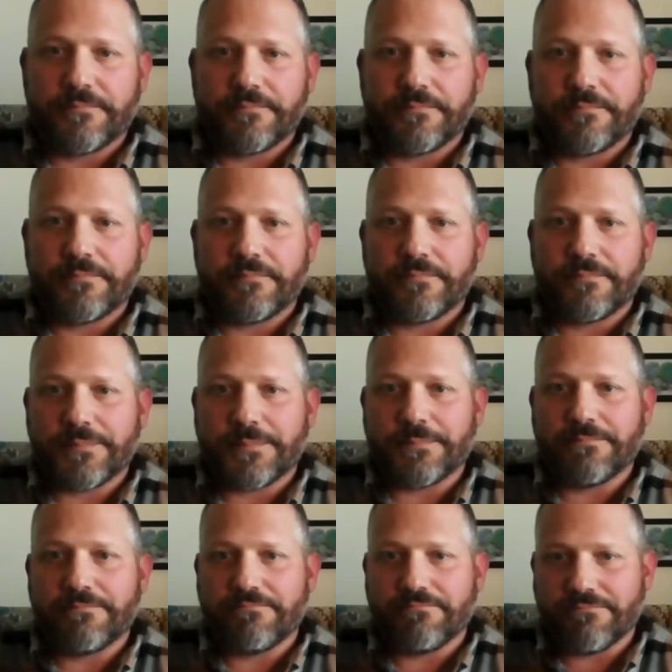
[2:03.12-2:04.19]

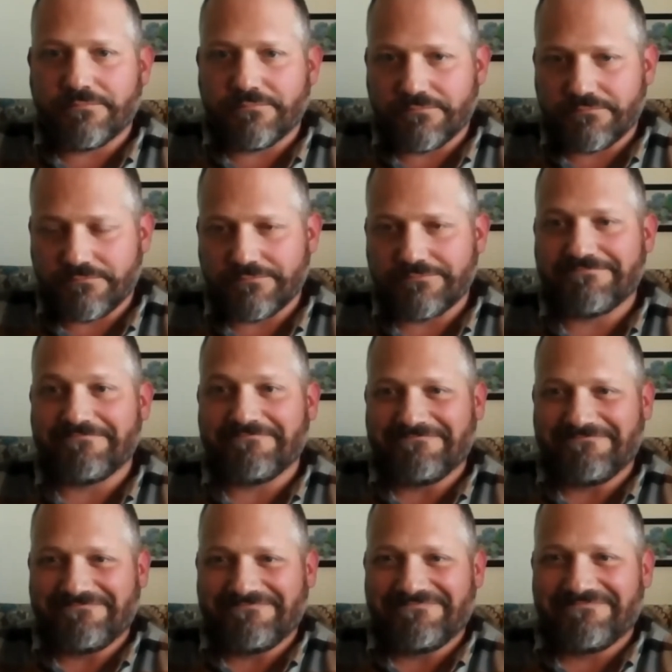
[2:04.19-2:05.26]

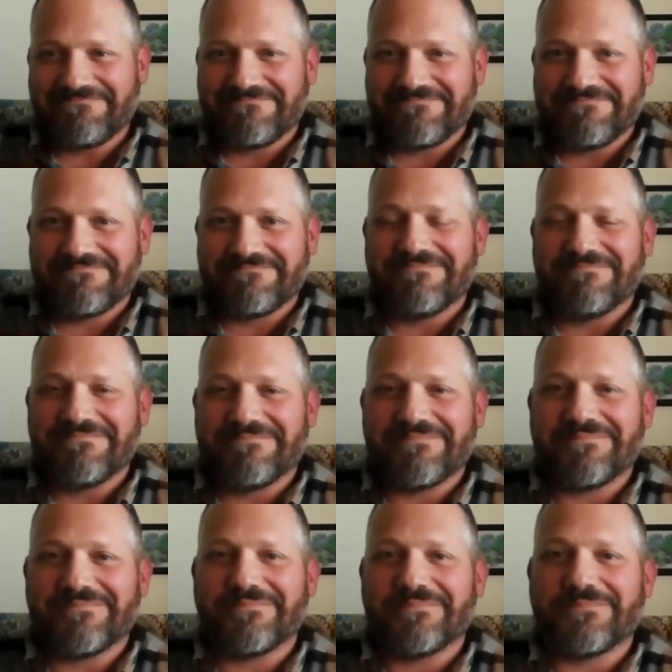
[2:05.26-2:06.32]

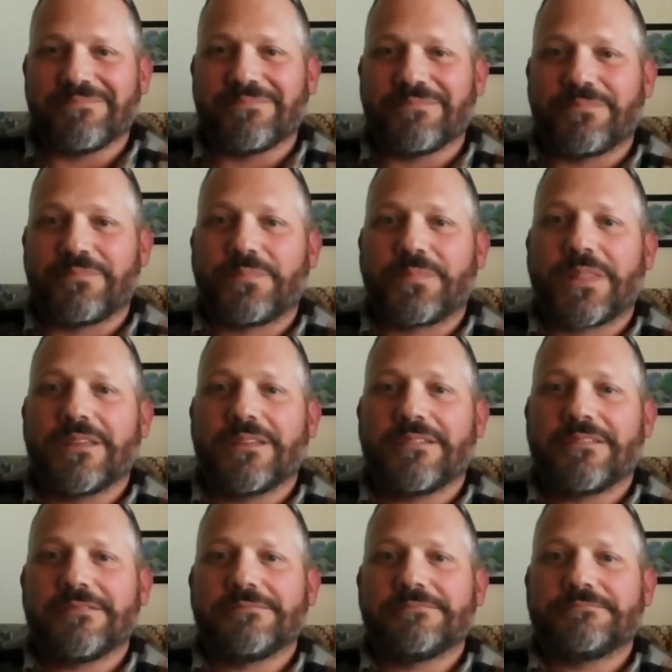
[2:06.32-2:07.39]

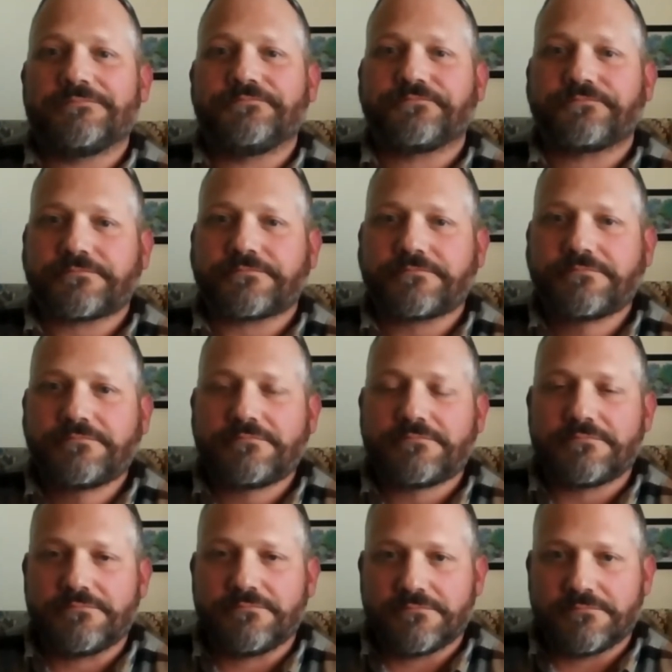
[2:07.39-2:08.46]

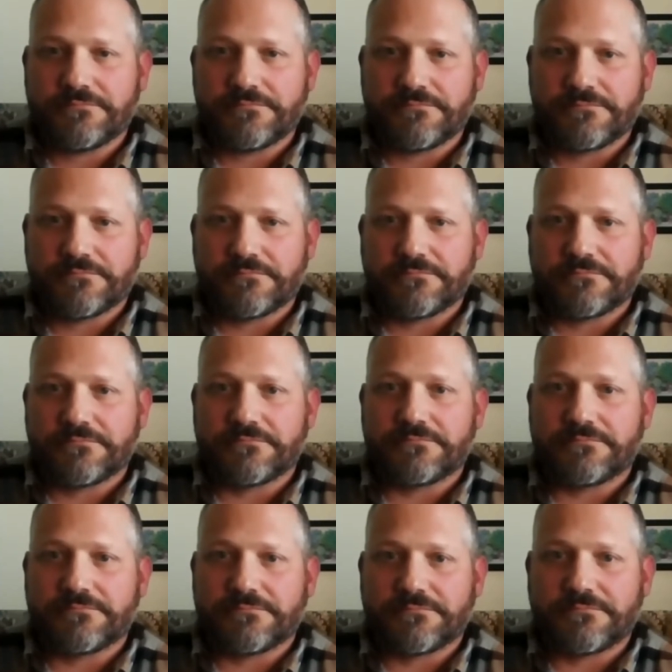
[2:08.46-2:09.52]

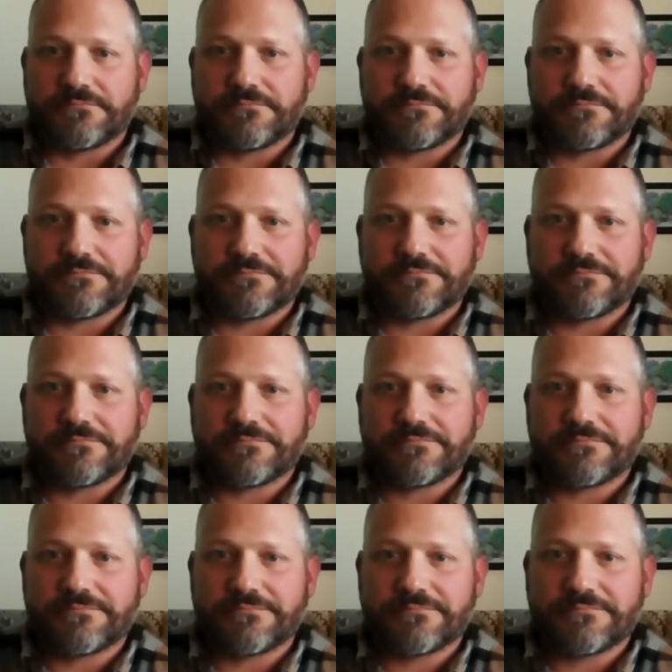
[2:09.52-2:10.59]

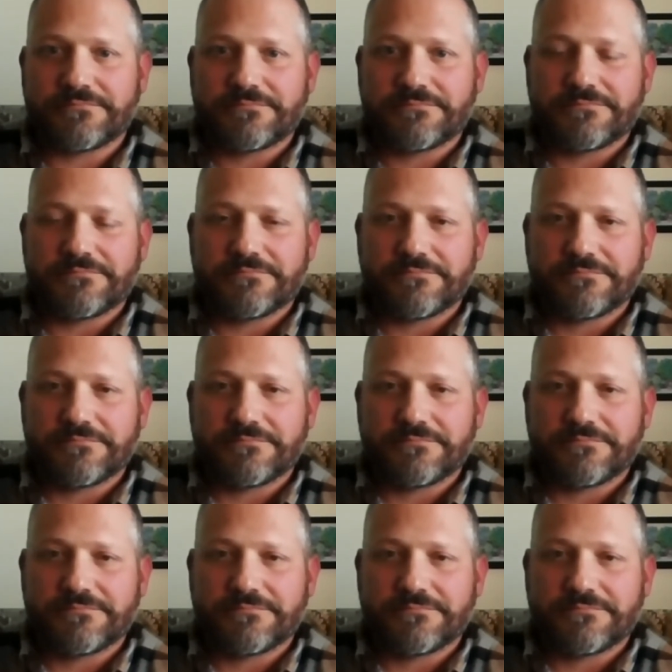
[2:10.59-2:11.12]
(silent)